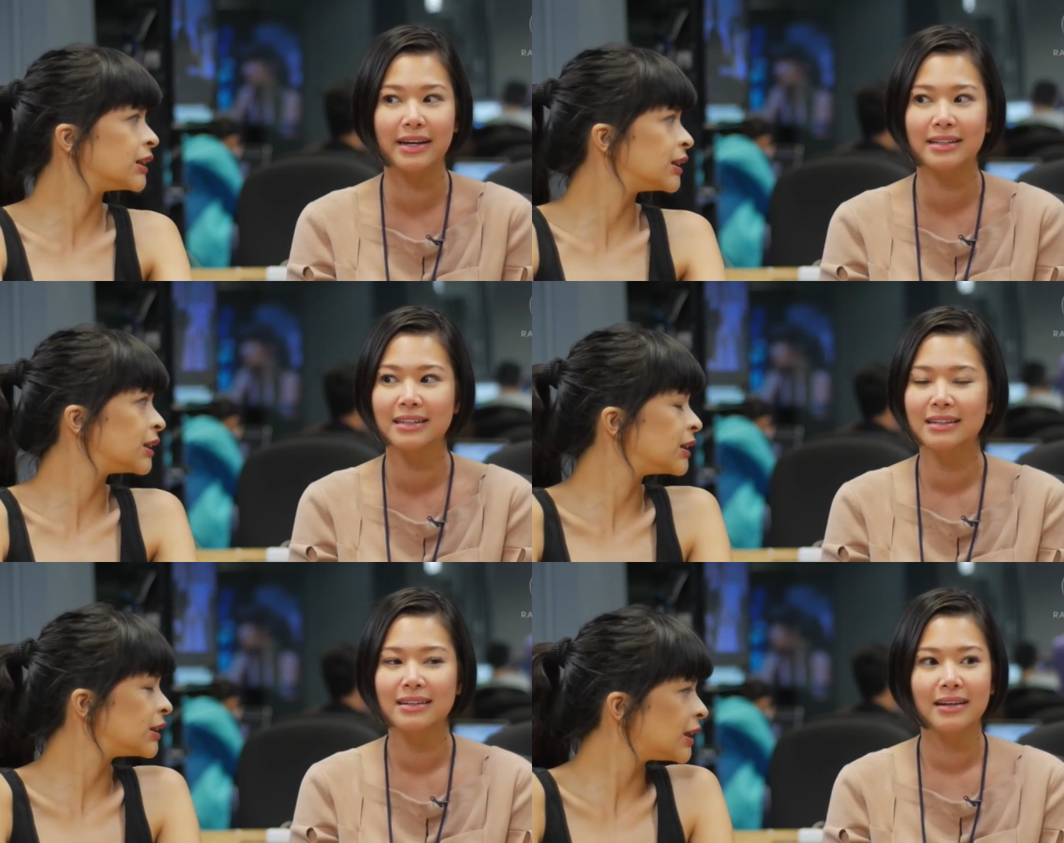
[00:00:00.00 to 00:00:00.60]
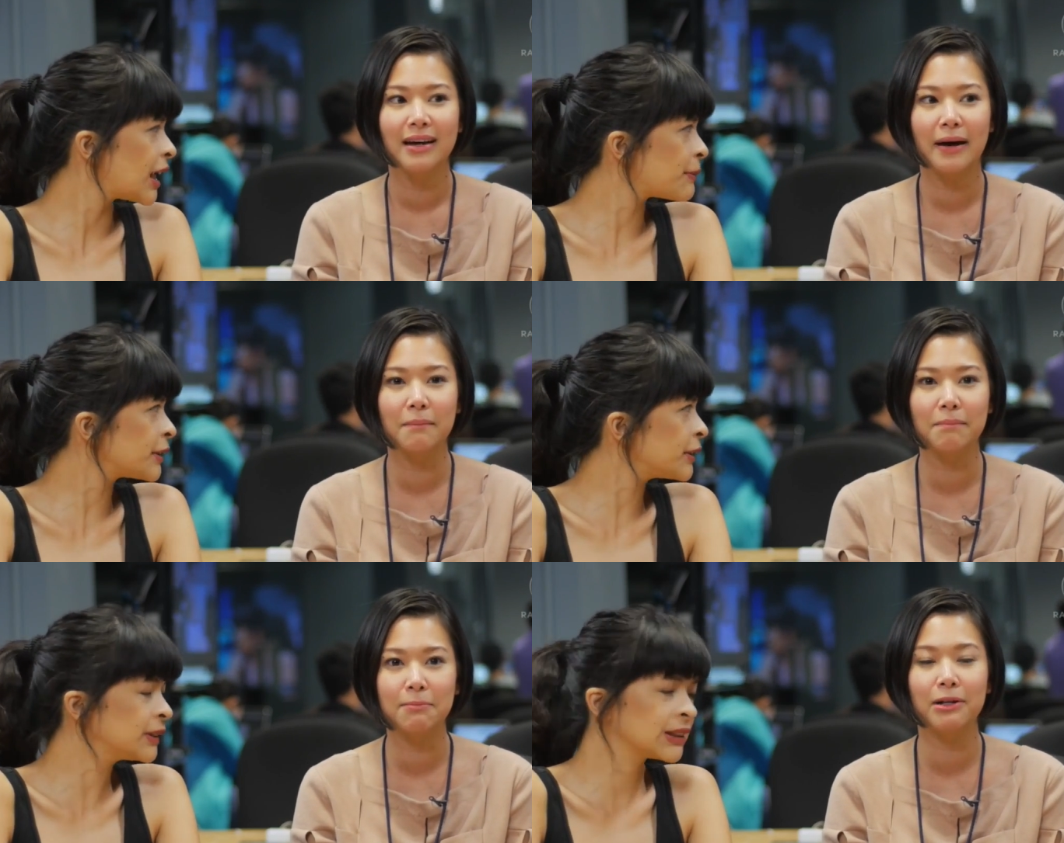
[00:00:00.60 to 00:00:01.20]
Speaker 1: Mm, um,
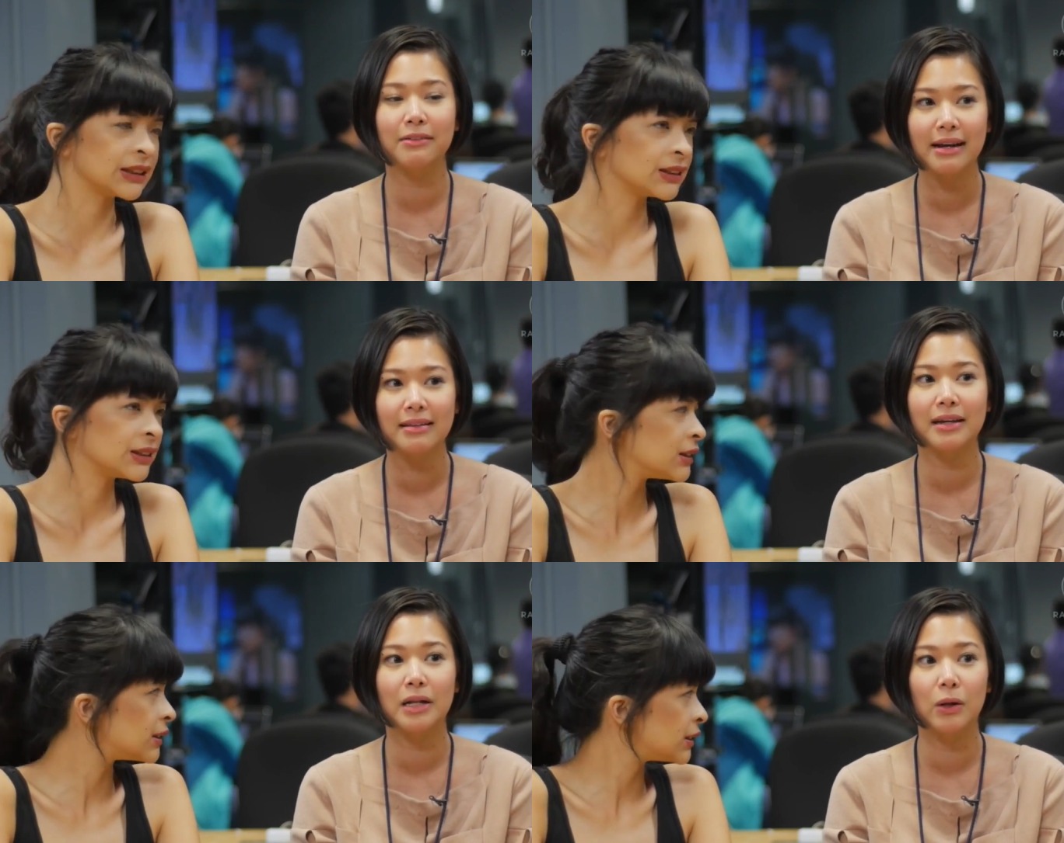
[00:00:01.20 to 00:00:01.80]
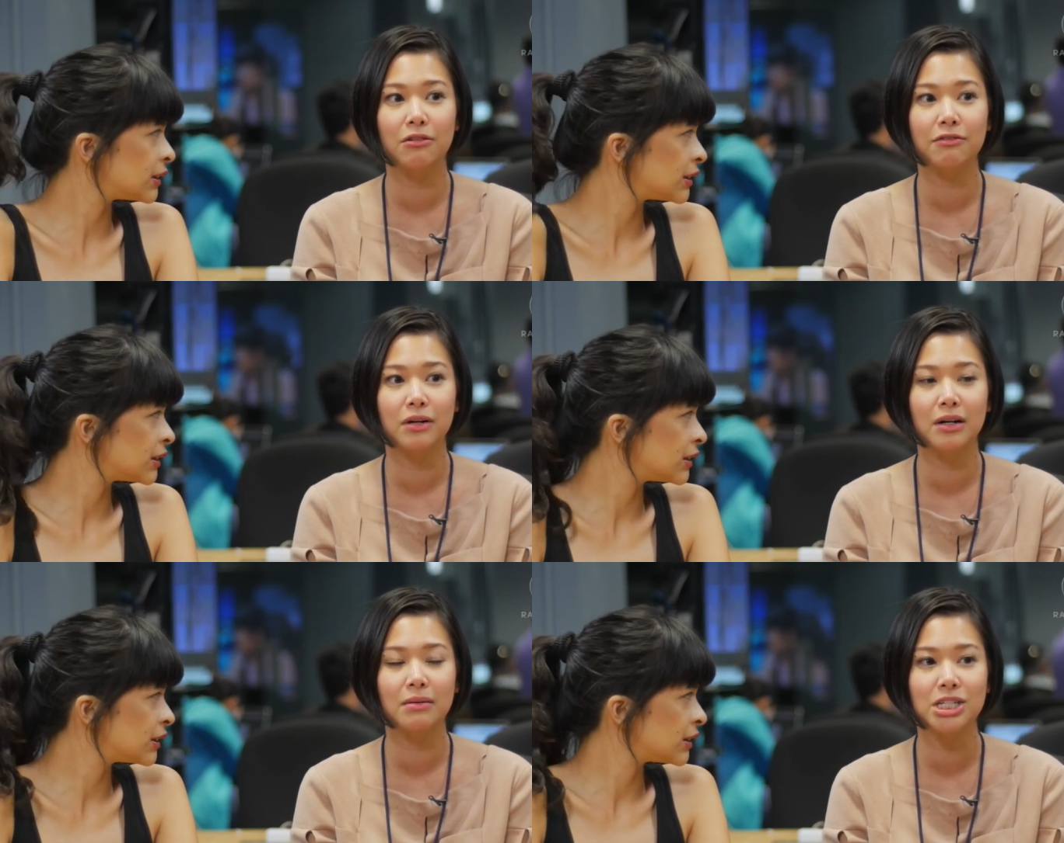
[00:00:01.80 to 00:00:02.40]
people writing in long
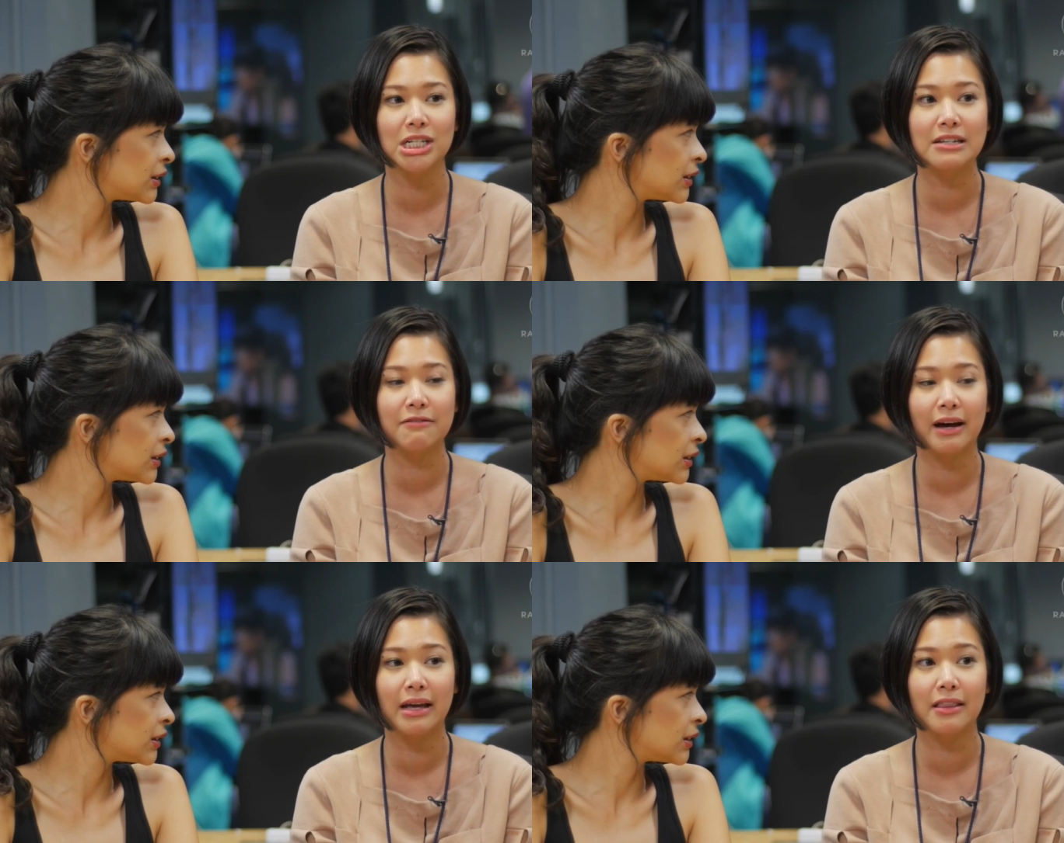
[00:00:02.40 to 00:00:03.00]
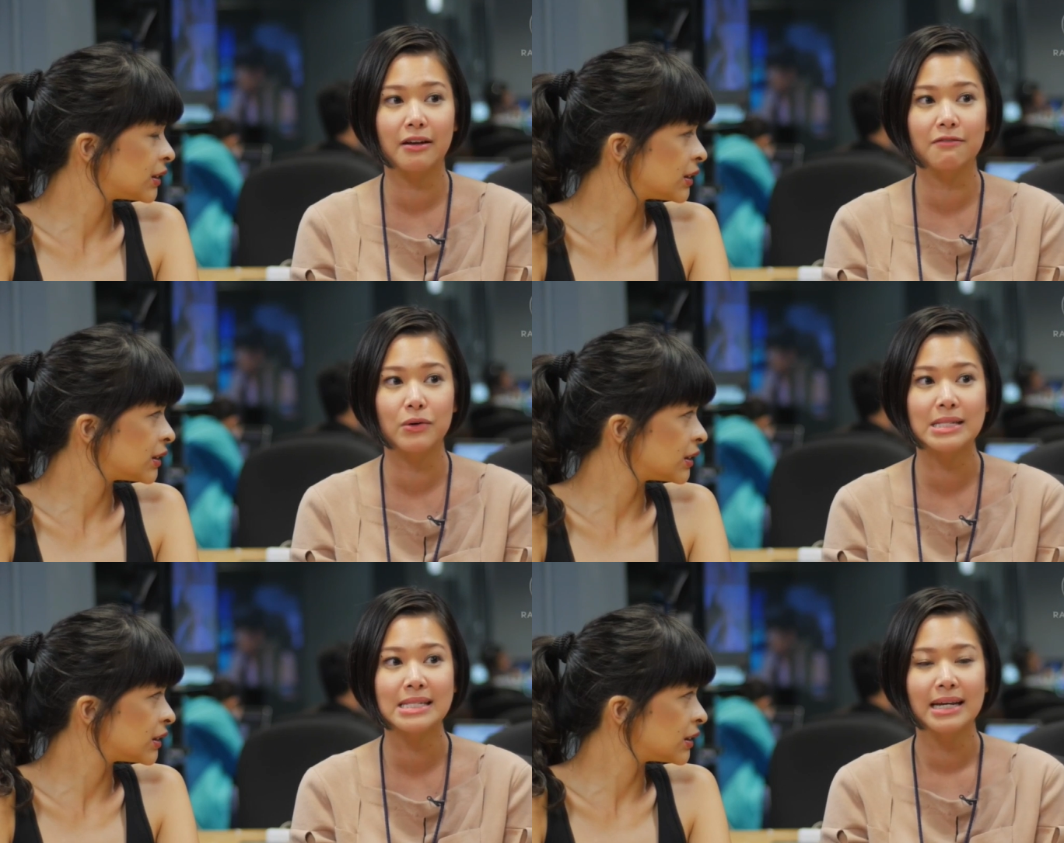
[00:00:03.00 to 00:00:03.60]
form, justifying their votes.